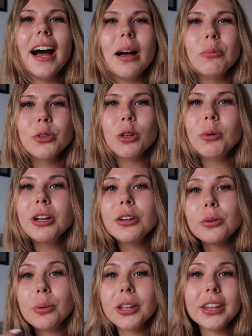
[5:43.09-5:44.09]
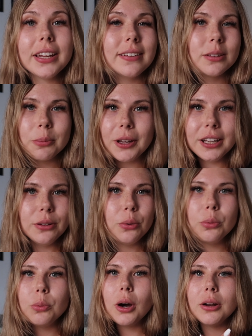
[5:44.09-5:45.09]
So I'm gonna quickly
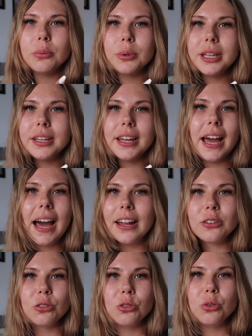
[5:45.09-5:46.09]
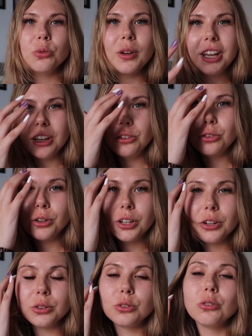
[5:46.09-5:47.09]
explain what we had to do when entering
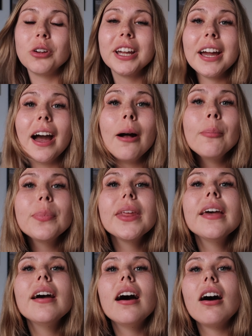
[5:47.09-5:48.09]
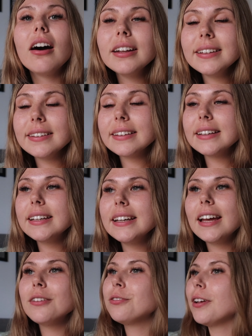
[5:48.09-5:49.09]
Costa Rica.
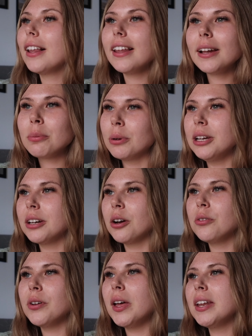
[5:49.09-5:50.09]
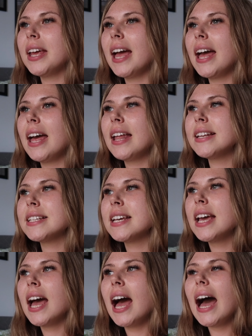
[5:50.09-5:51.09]
Honestly, it felt like pre-COVID, and
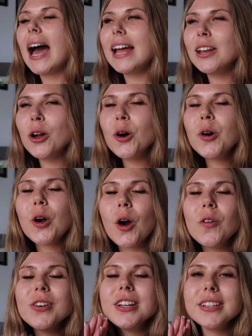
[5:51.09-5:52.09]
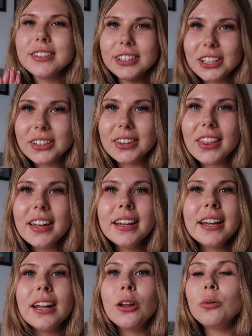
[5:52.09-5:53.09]
I know COVID is still a
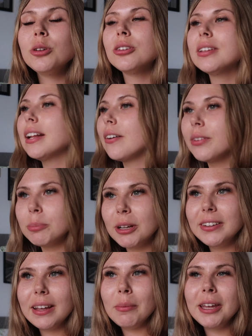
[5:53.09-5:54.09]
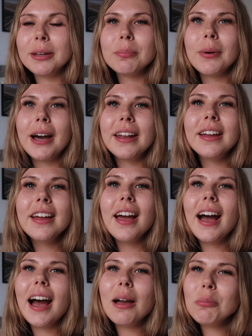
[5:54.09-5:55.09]
thing, I know we still have the pandemic, but
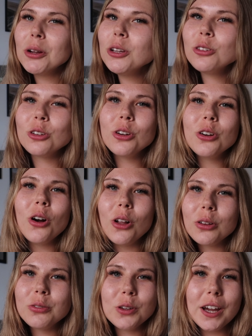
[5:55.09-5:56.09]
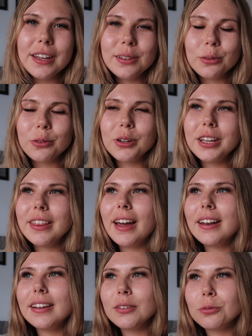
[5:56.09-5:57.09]
I'm pretty sure all of you guys agree
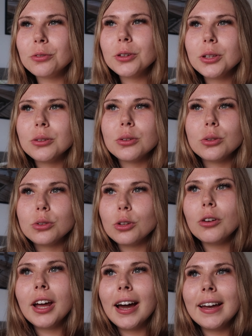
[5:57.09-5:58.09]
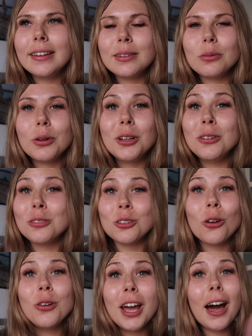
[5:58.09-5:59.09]
that it feels so nice when you
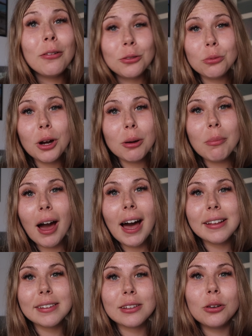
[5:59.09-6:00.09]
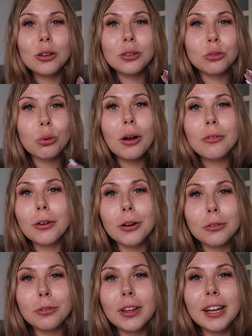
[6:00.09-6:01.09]
don't have to wear a mask on a
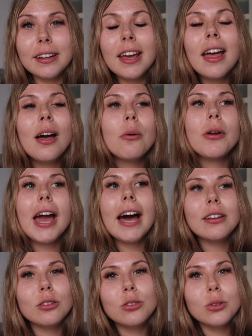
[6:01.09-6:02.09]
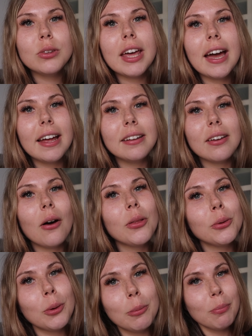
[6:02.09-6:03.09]
12-hour flight. We had to do that on the
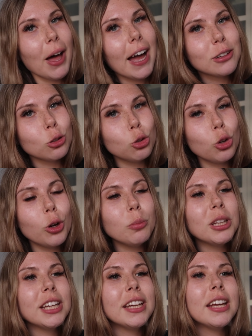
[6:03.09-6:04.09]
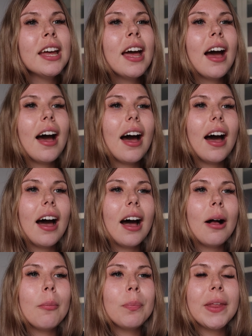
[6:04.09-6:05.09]
back to Germany,
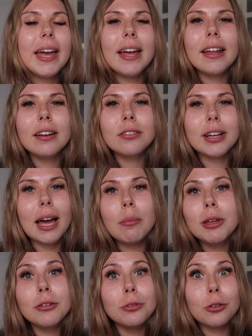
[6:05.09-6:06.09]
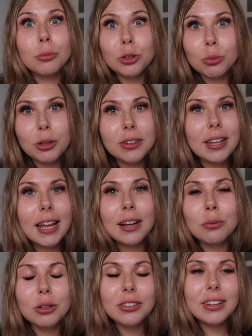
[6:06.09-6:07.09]
and coming from Switzerland
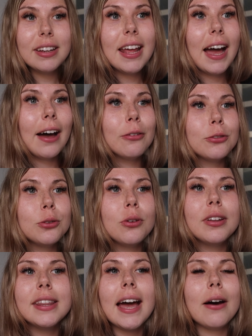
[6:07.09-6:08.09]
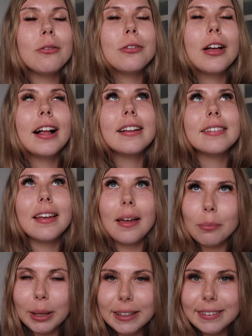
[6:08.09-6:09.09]
we didn't have to, and that felt
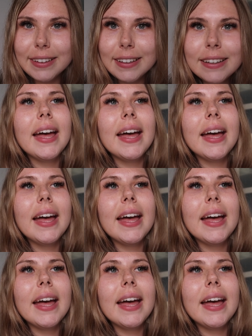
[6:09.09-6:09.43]
amazing.